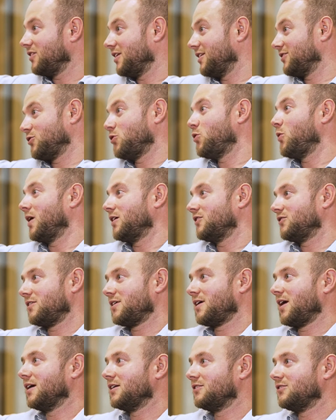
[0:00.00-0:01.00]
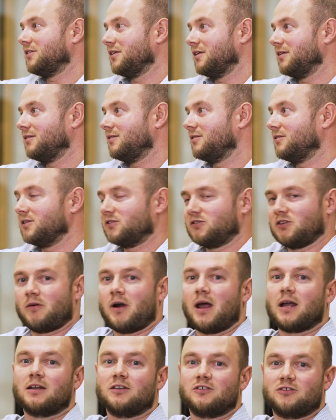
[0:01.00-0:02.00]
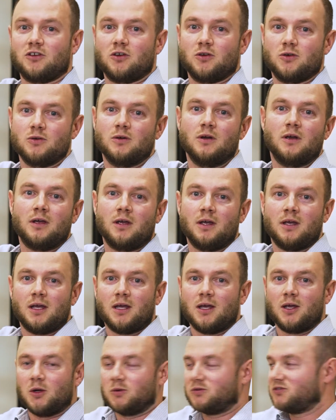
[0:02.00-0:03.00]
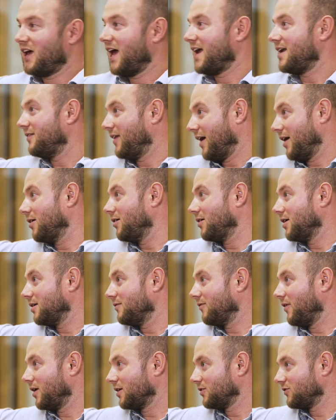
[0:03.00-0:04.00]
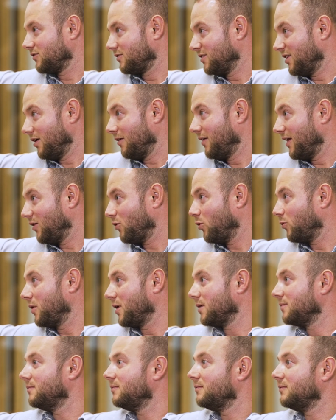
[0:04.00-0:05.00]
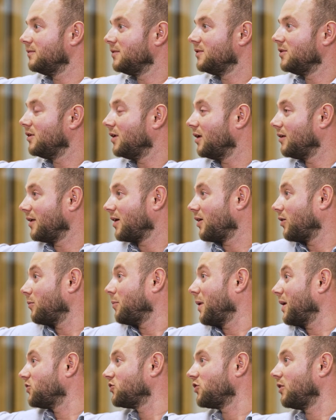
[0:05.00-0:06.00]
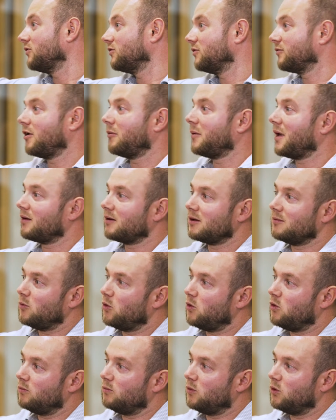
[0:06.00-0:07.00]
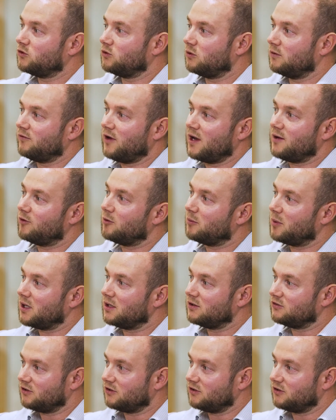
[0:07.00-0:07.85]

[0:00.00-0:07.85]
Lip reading: And it's always the case that the directors who take that early advice, you know, they normally, you know, they've got a better chance of coming out of it more sort of favourably.